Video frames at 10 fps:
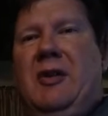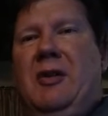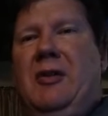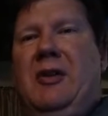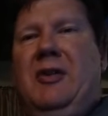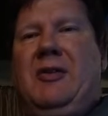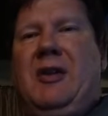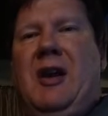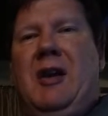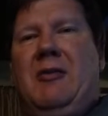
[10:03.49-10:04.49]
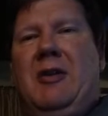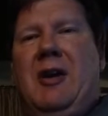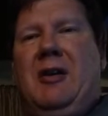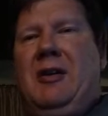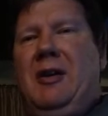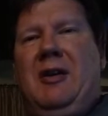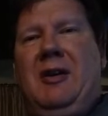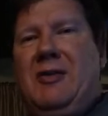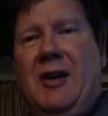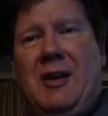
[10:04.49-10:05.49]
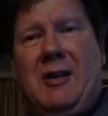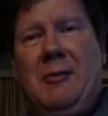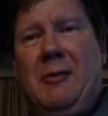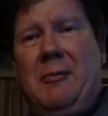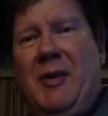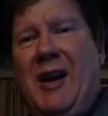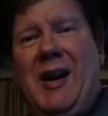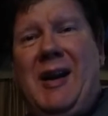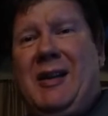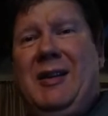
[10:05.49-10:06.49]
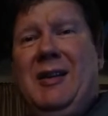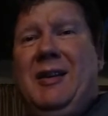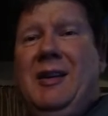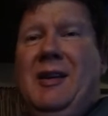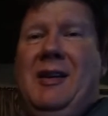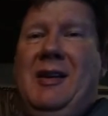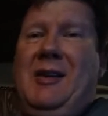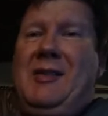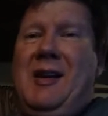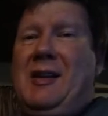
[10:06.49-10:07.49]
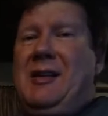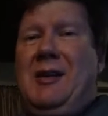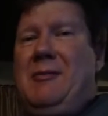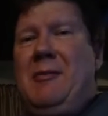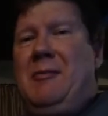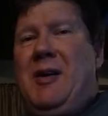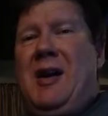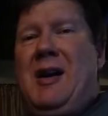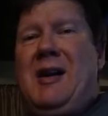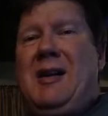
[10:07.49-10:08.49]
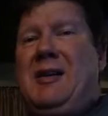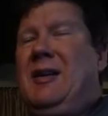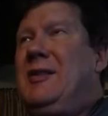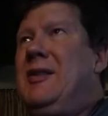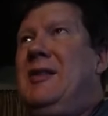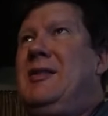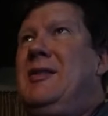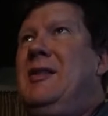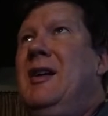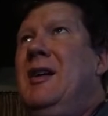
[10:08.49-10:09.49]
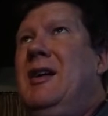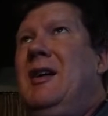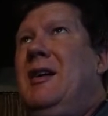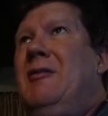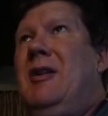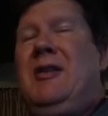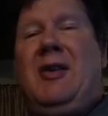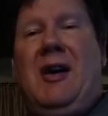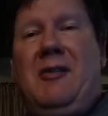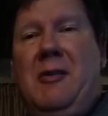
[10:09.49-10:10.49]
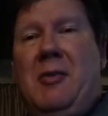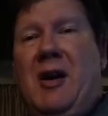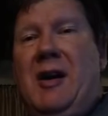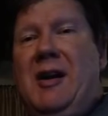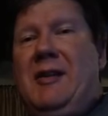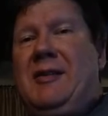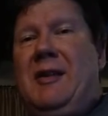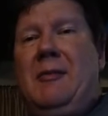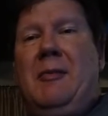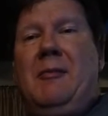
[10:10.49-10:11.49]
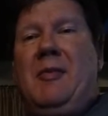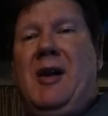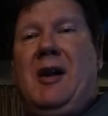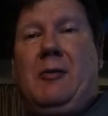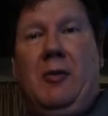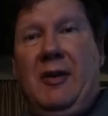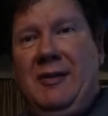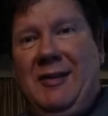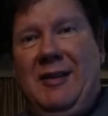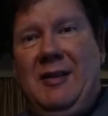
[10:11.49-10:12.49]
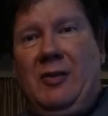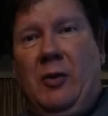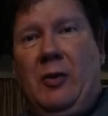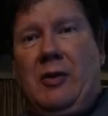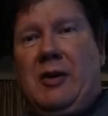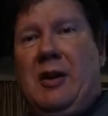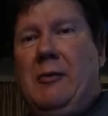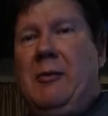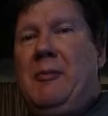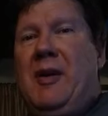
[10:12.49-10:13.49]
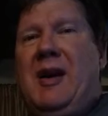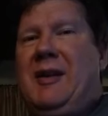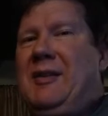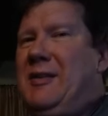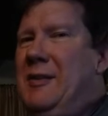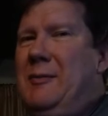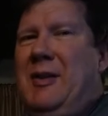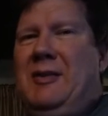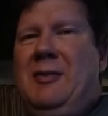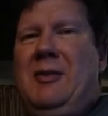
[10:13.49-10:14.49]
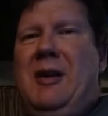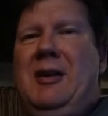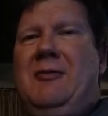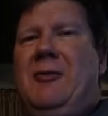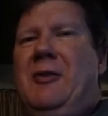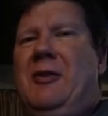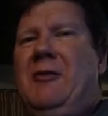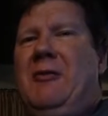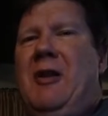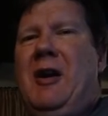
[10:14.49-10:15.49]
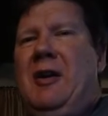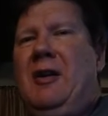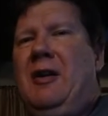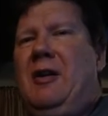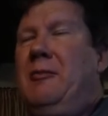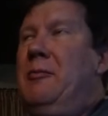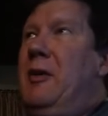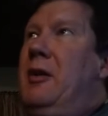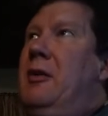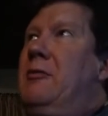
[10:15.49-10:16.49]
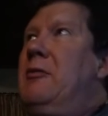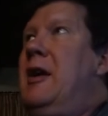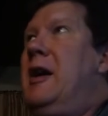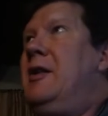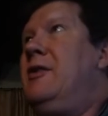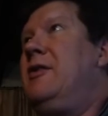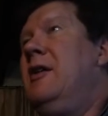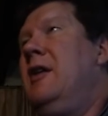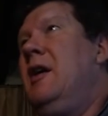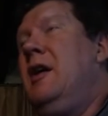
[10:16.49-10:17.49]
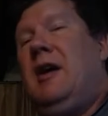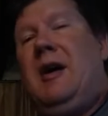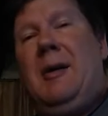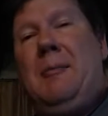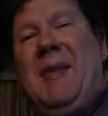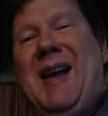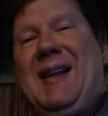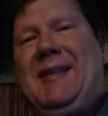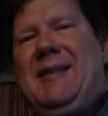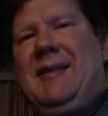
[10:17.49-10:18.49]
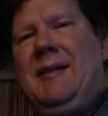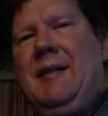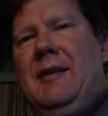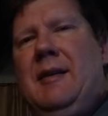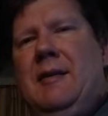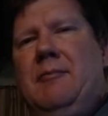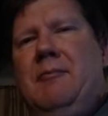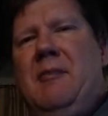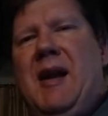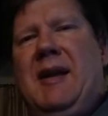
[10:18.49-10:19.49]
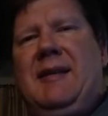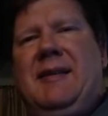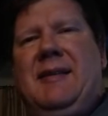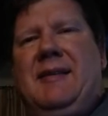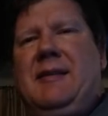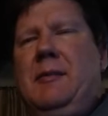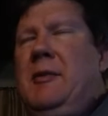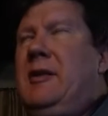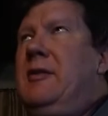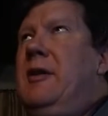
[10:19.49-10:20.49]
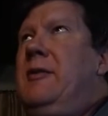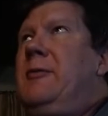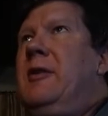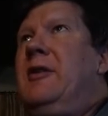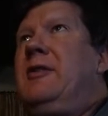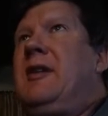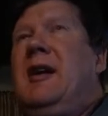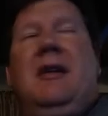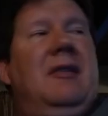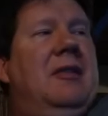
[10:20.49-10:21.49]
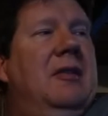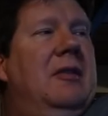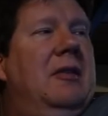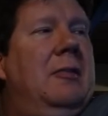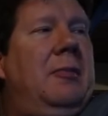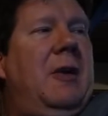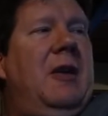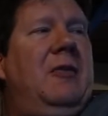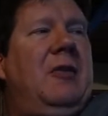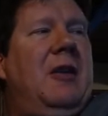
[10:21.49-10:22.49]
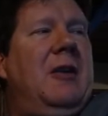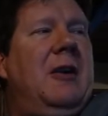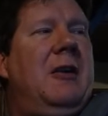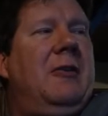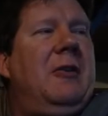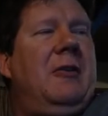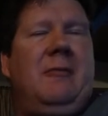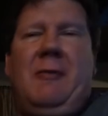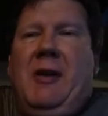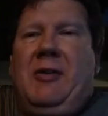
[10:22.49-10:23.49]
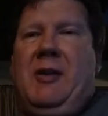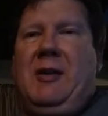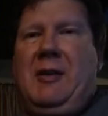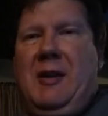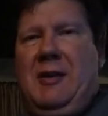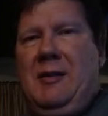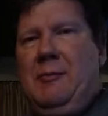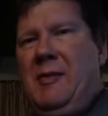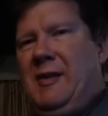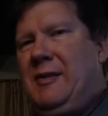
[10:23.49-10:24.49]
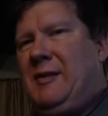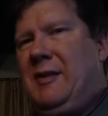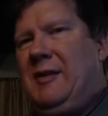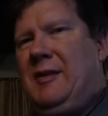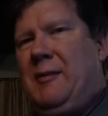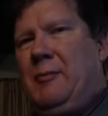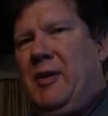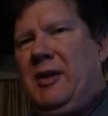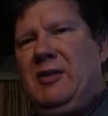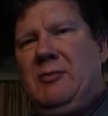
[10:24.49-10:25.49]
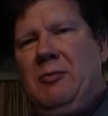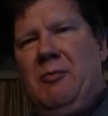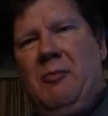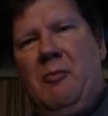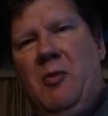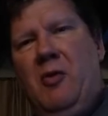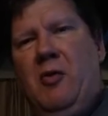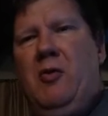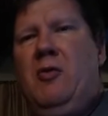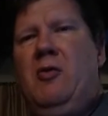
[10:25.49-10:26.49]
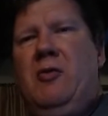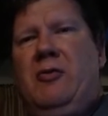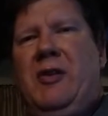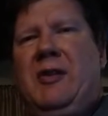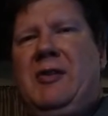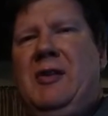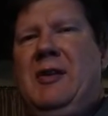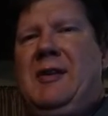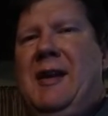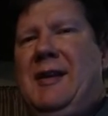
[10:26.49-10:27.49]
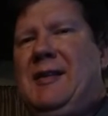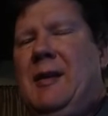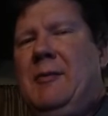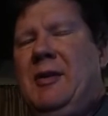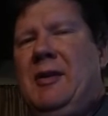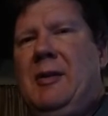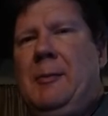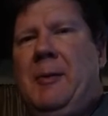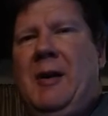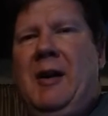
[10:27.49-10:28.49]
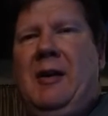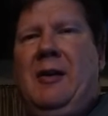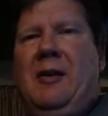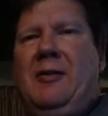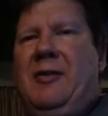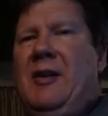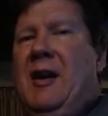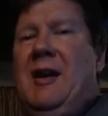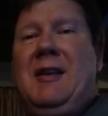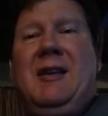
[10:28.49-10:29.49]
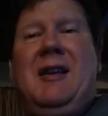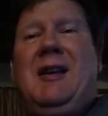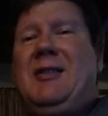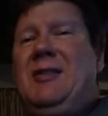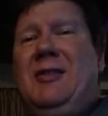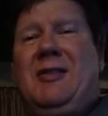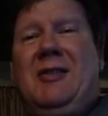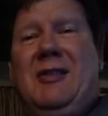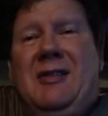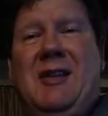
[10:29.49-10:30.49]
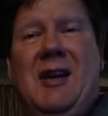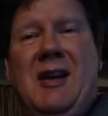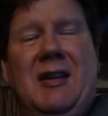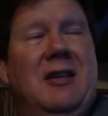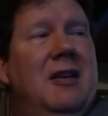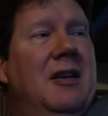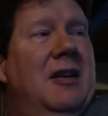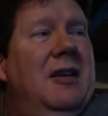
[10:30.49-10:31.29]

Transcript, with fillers: You know, he's a guy without. He's not coming back. He's not coming back. It's it's. When's Javi Baez coming back? When's Lindor coming back? It's gonna be too late for the red uh, or Reds, uh, Mets, Mets. It's gonna be too late for these guys. So the Braves right now, they're I think in the midst of the big move that's going to take them into the playoffs. The Nationals are dead.